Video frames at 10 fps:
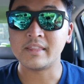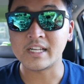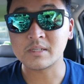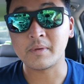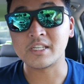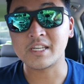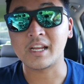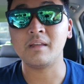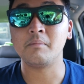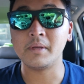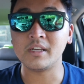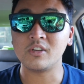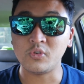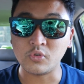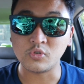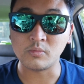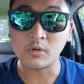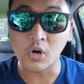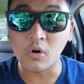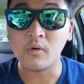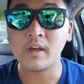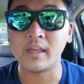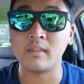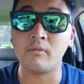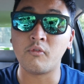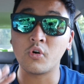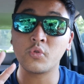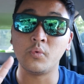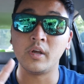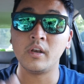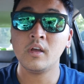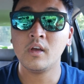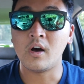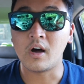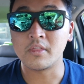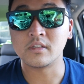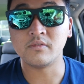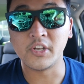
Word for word: That's my second big YouTube goal. And the fourth one on this